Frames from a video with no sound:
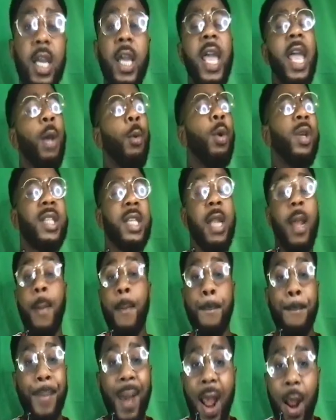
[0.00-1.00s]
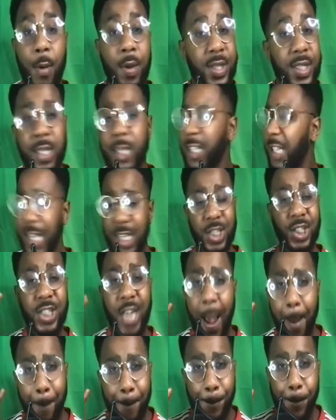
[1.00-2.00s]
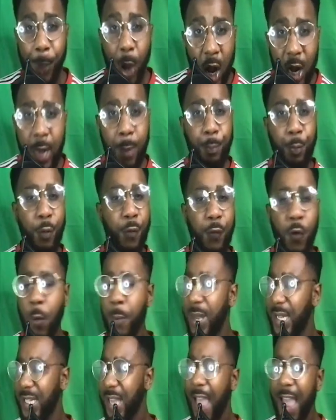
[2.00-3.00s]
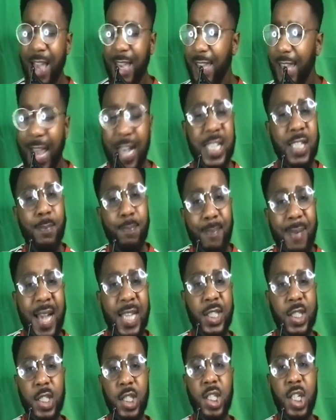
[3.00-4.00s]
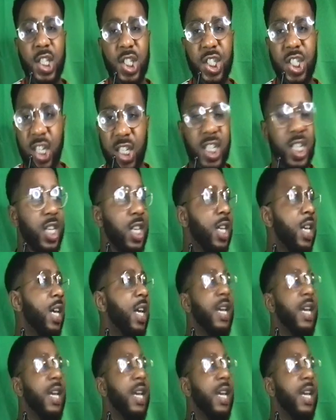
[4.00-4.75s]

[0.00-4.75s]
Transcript: It was an embarrassing, shambolic performance against Manchester City